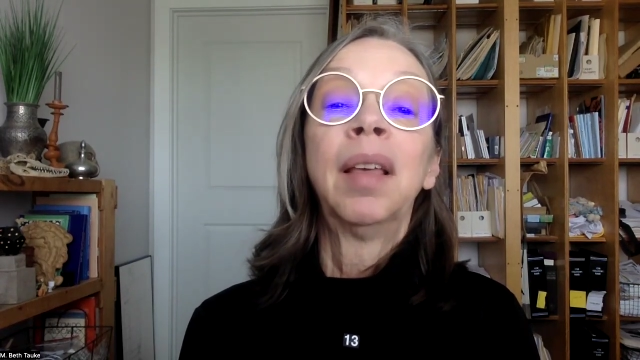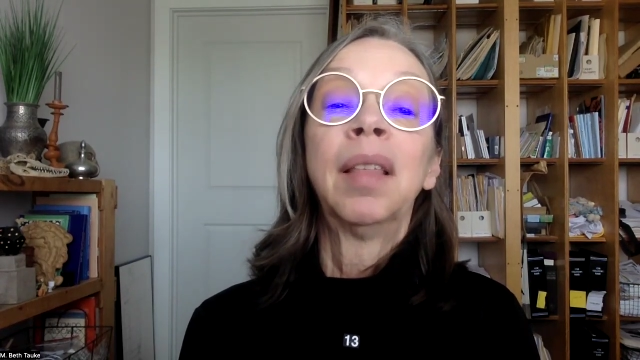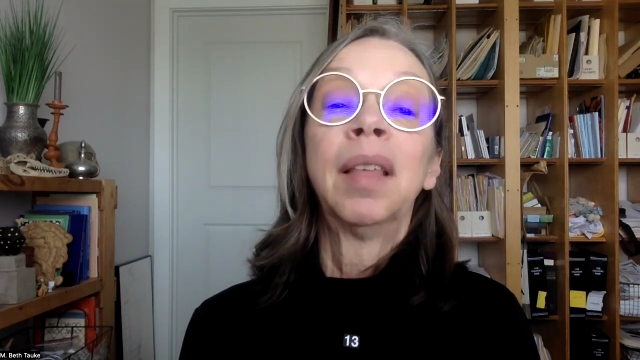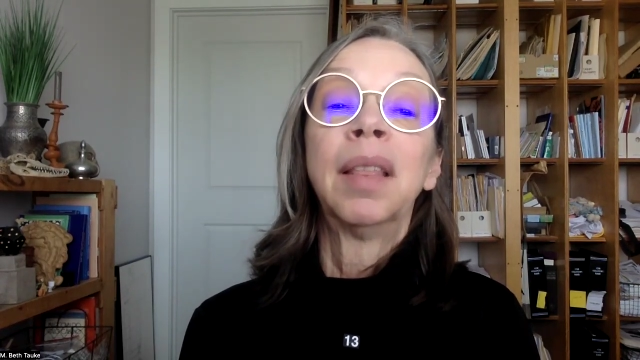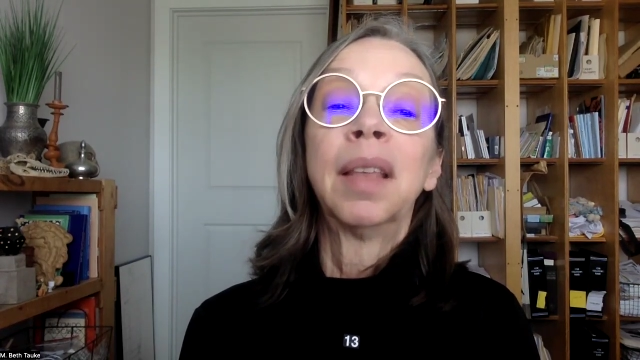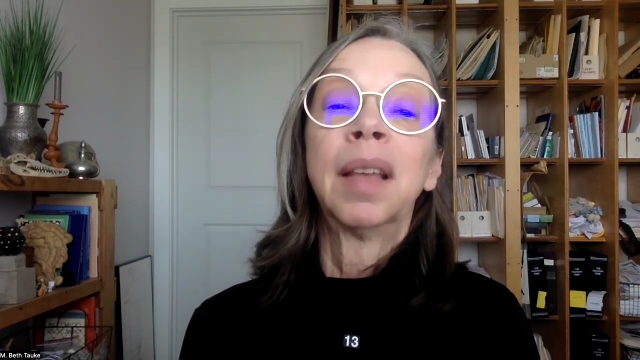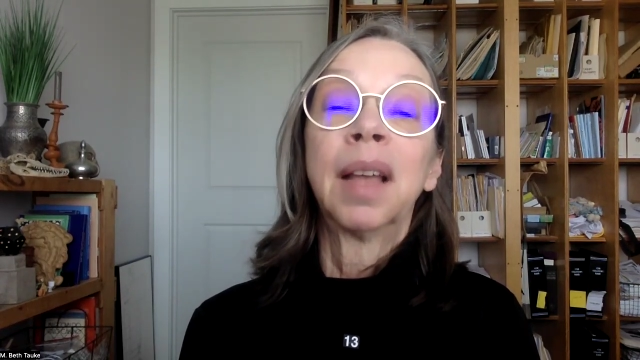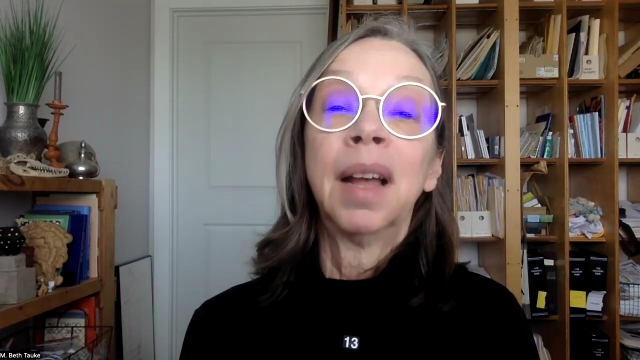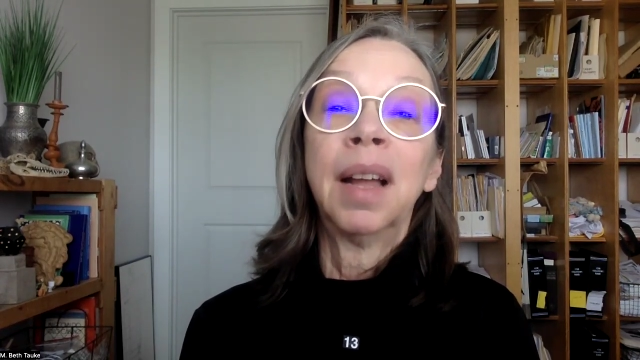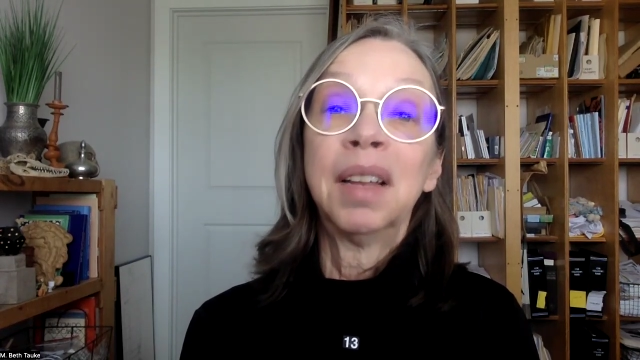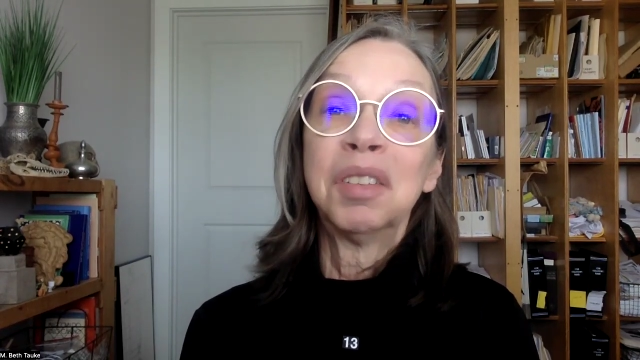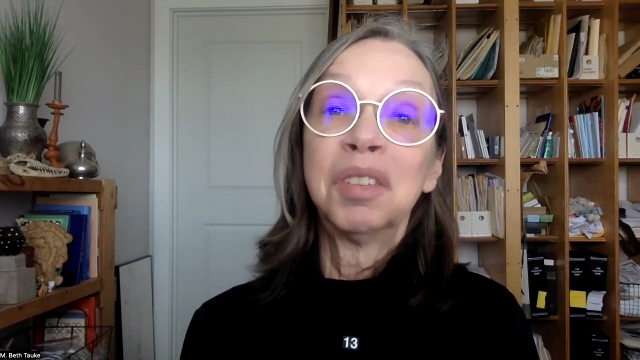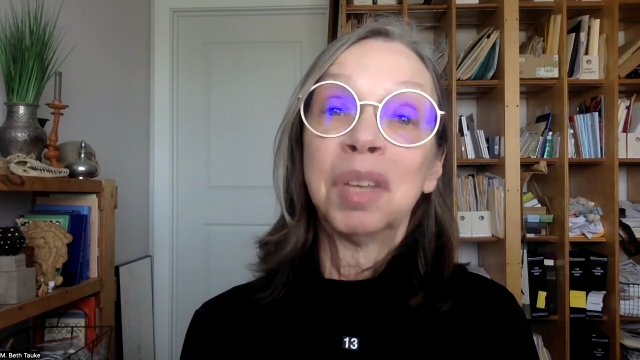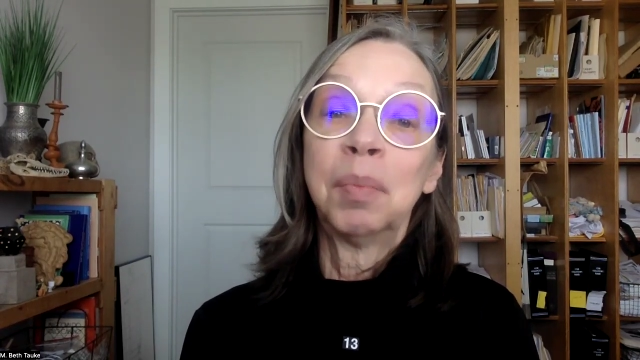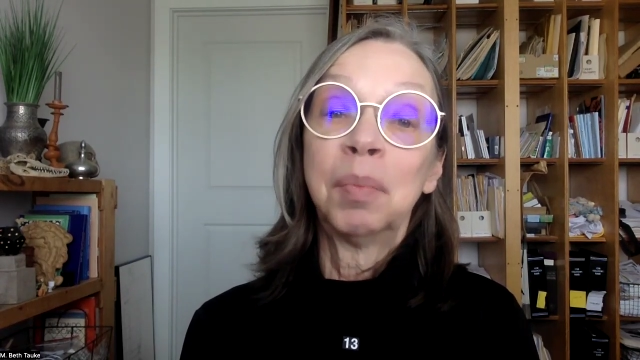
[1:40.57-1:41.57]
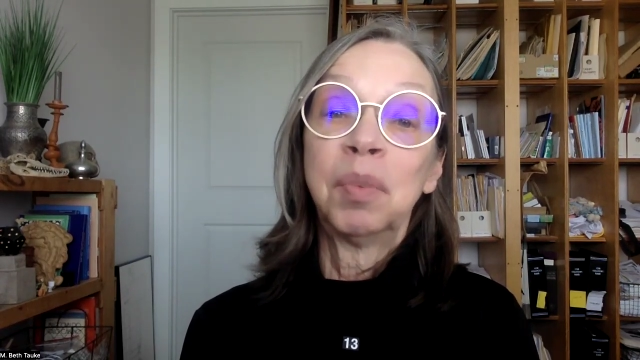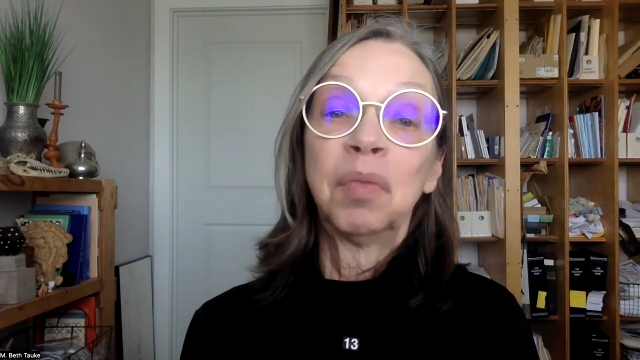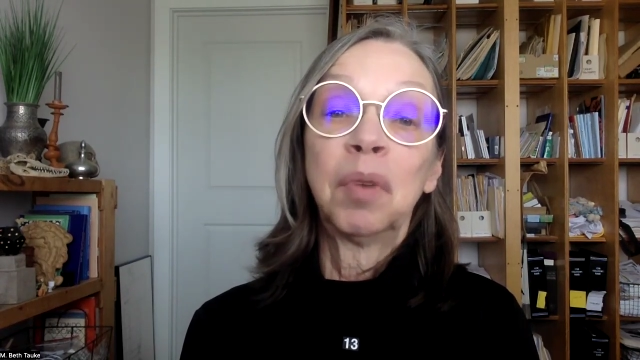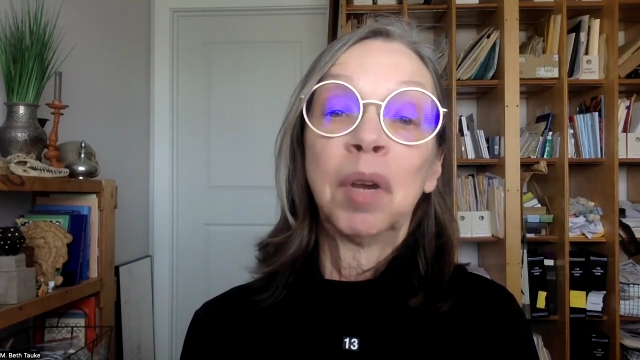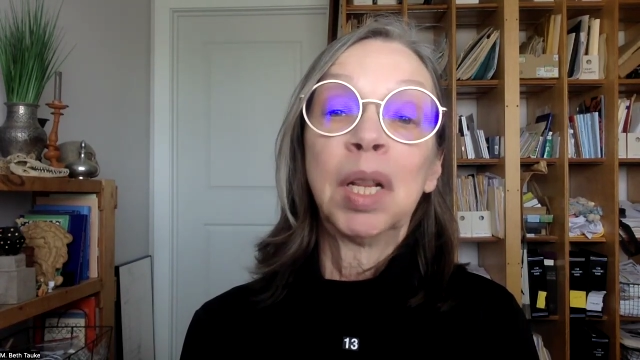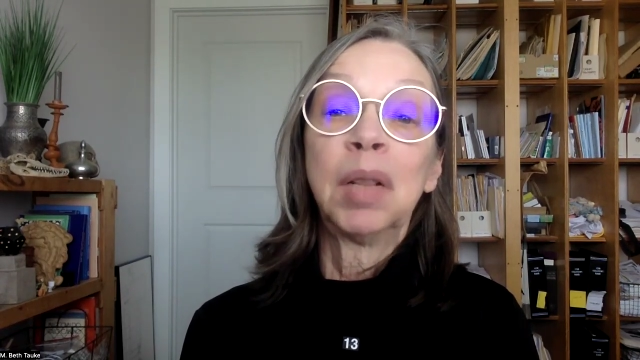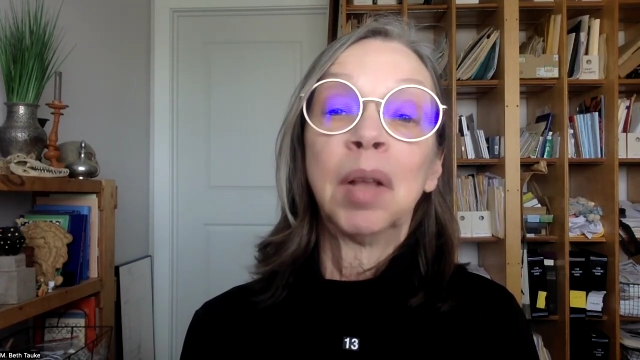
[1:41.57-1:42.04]
that the concept of
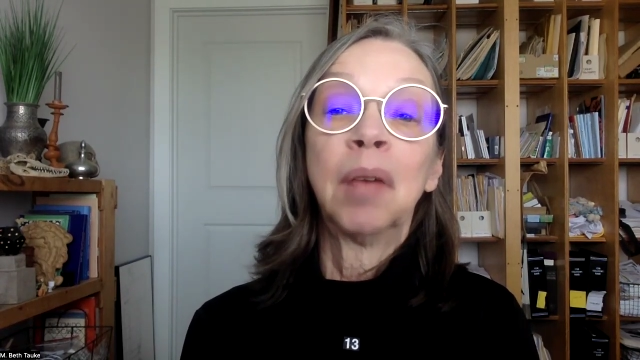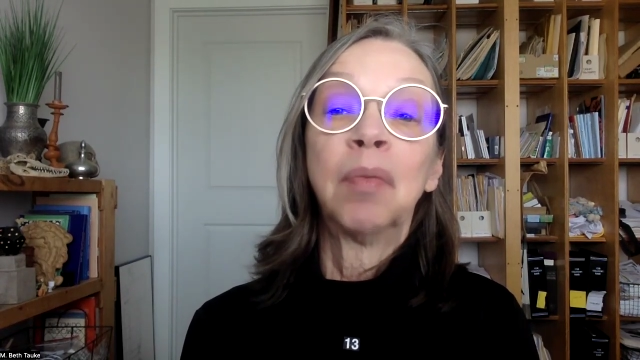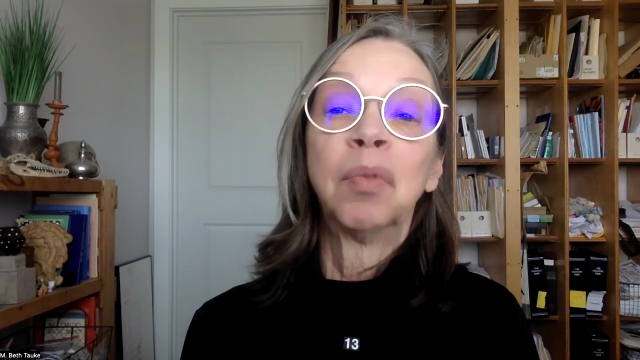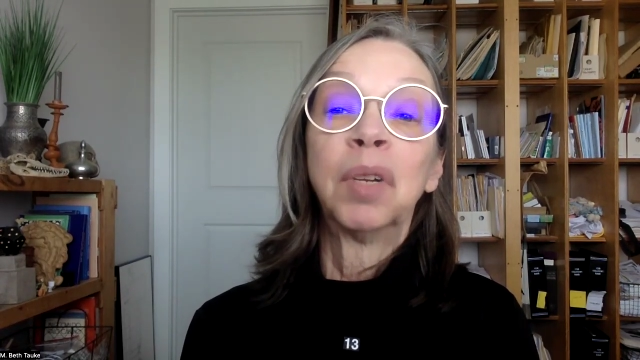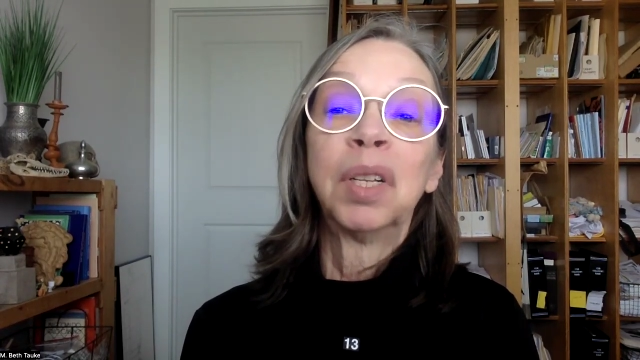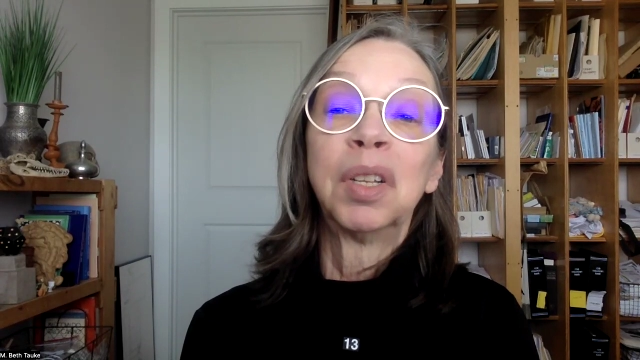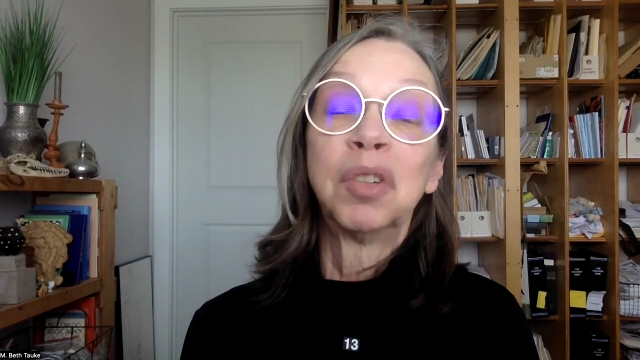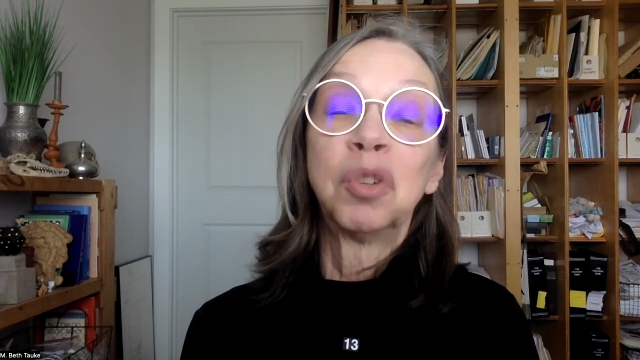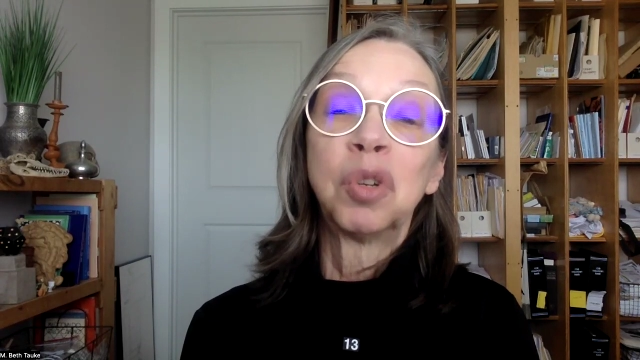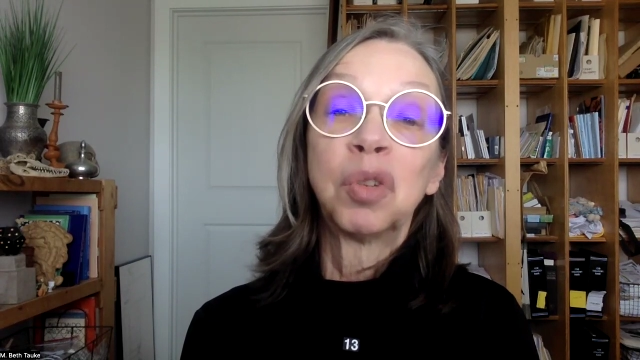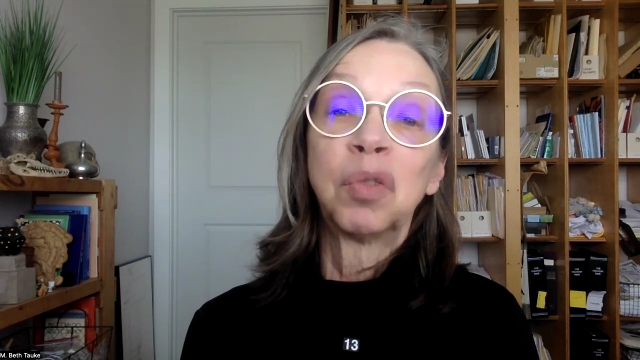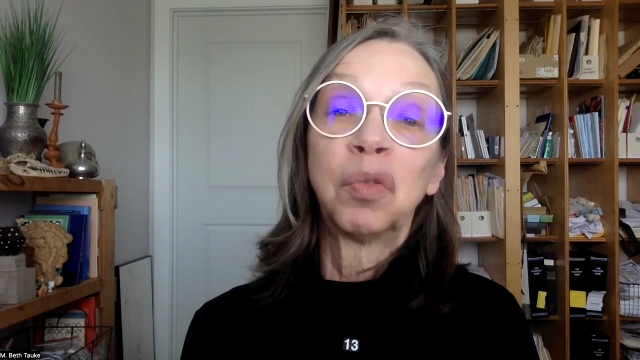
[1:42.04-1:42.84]
religious